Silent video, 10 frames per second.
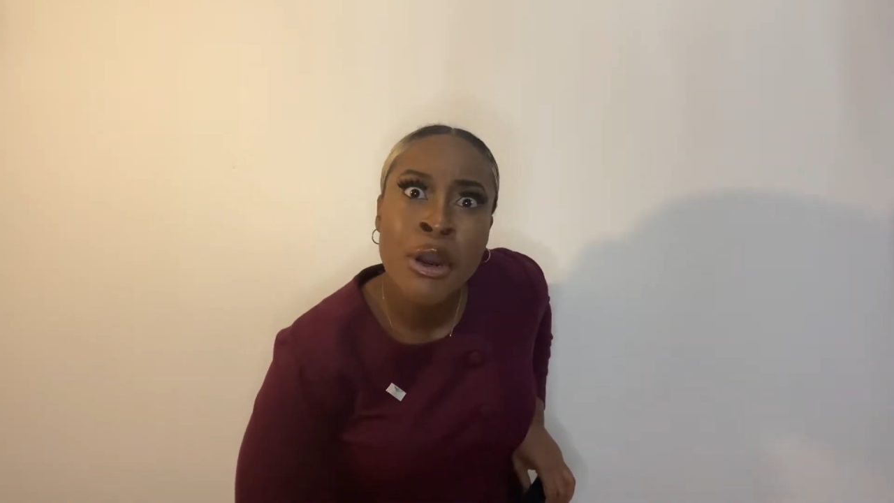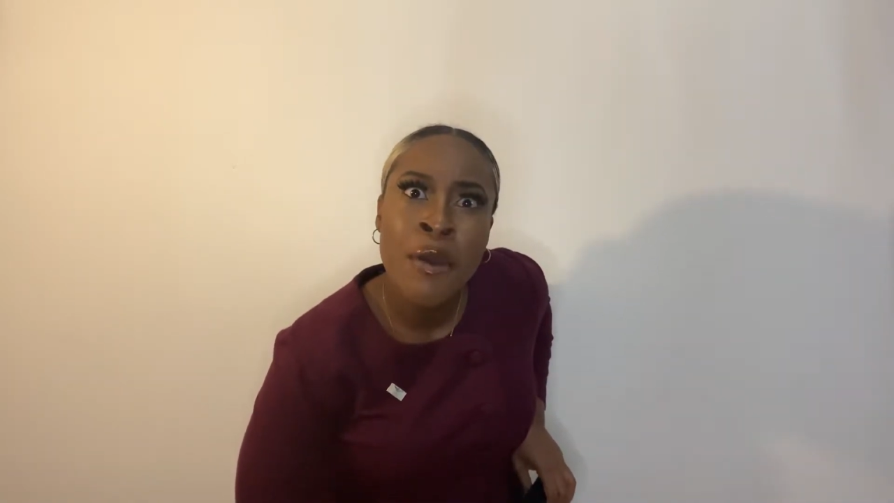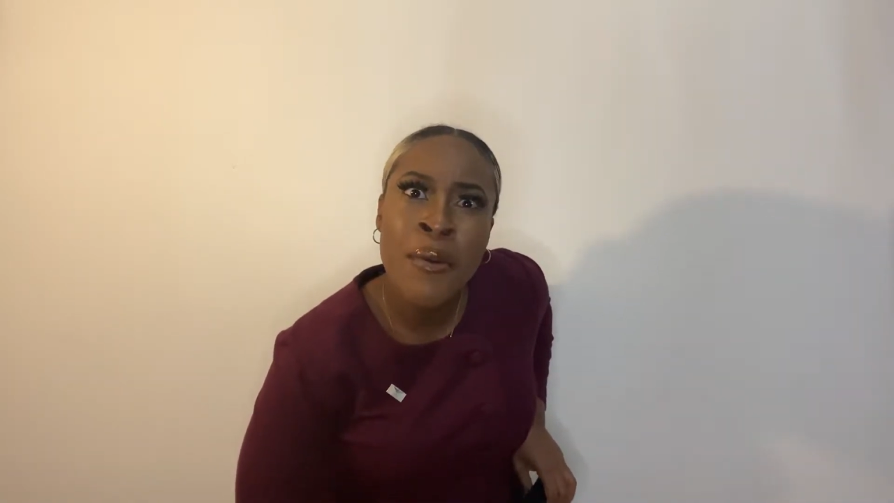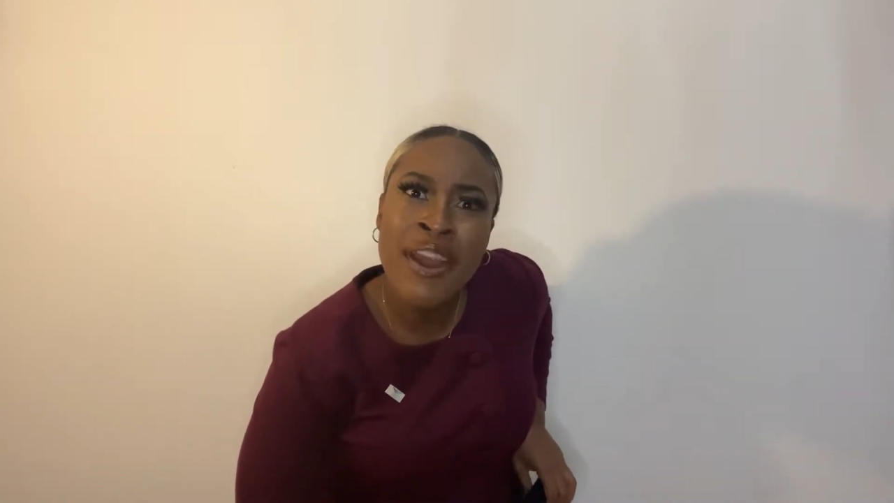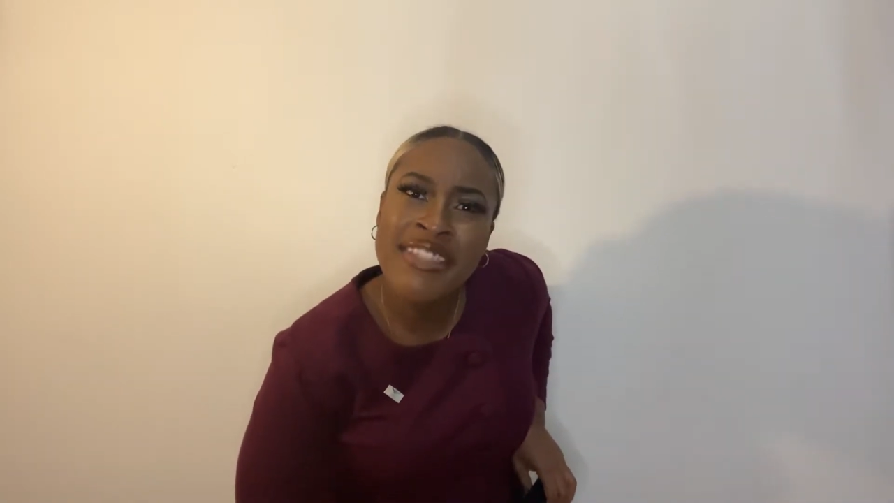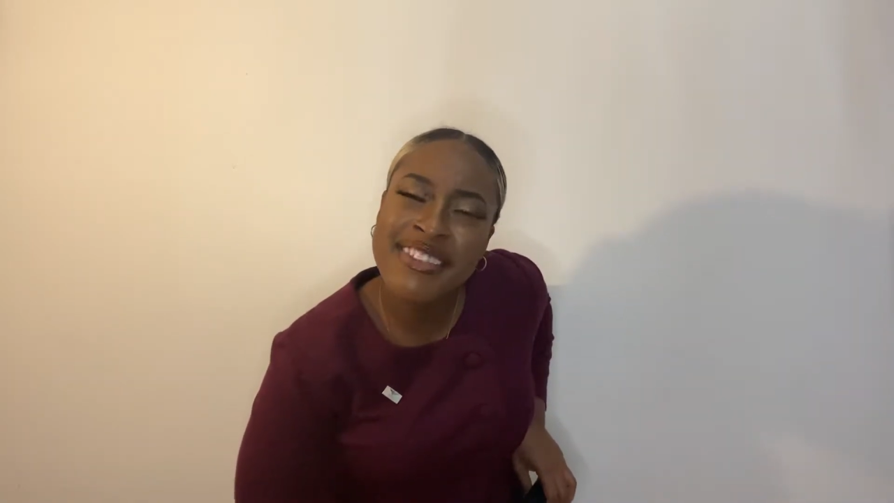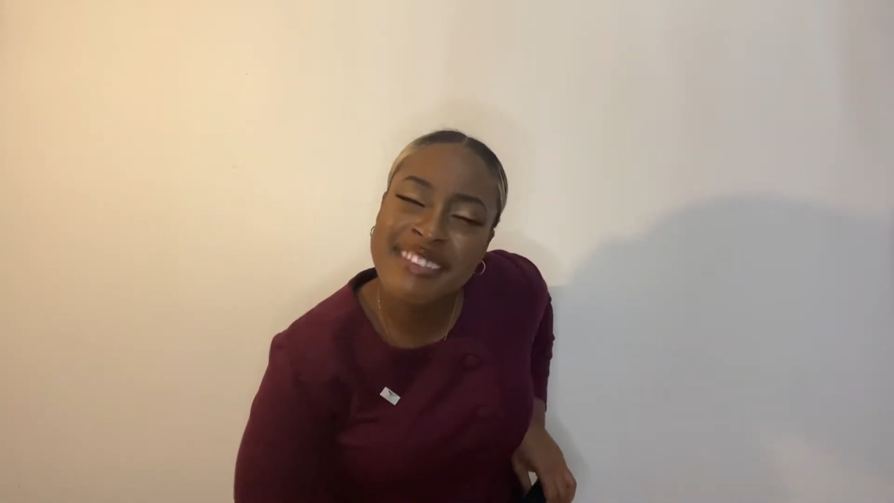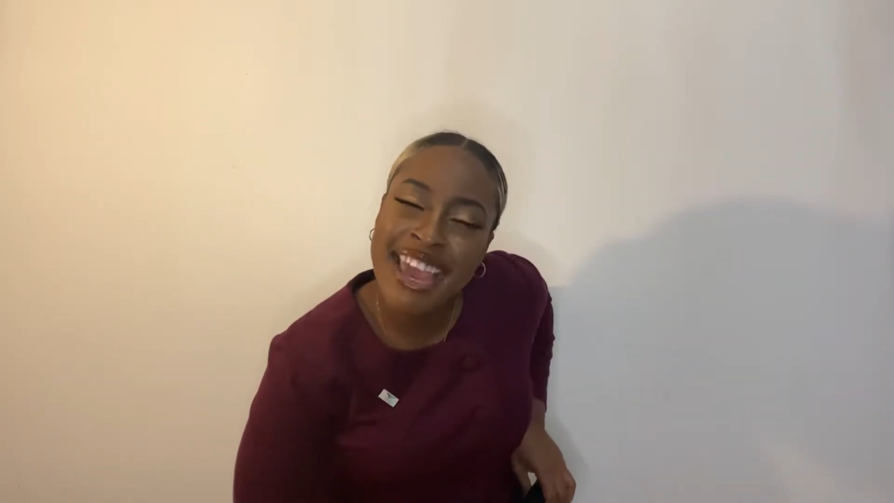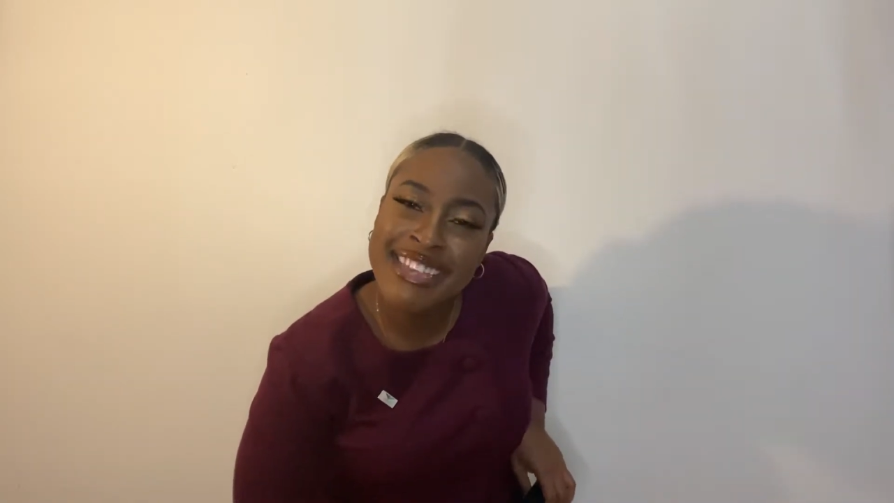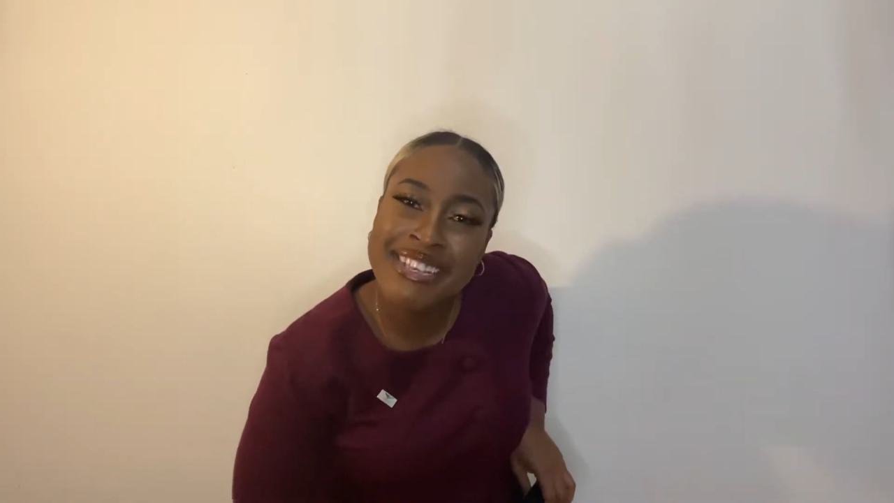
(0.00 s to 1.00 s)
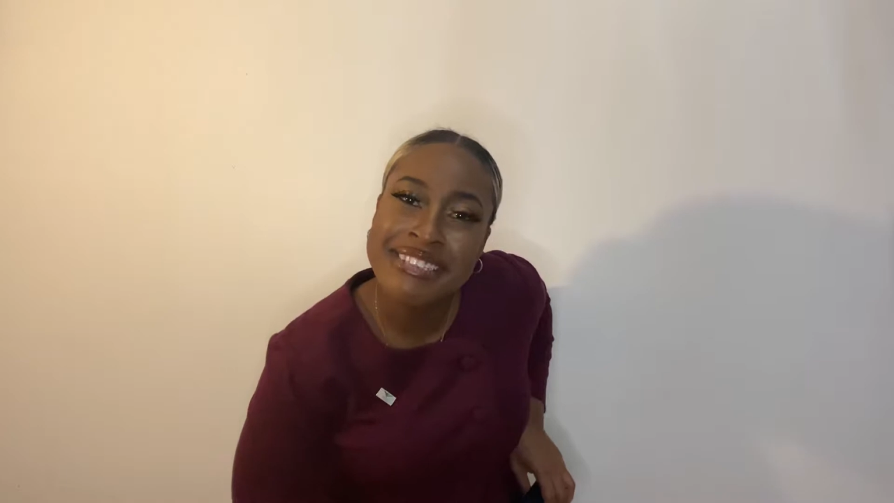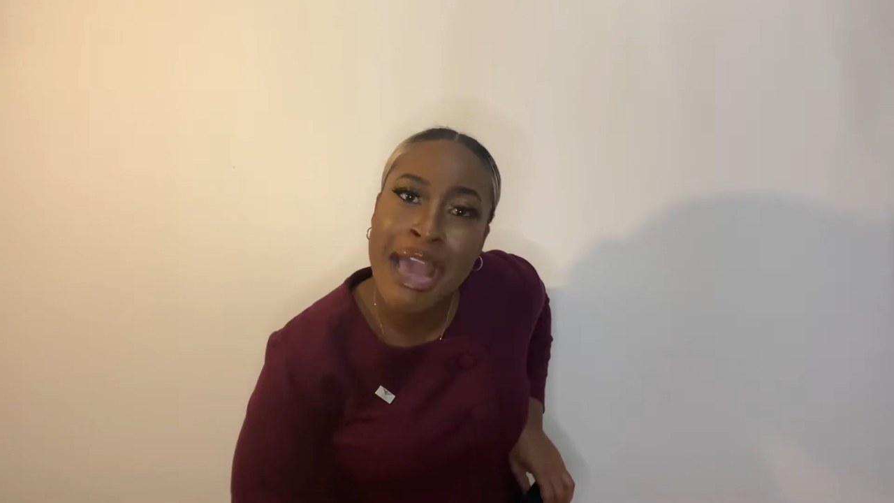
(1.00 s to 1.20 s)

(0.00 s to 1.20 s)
We're the Texas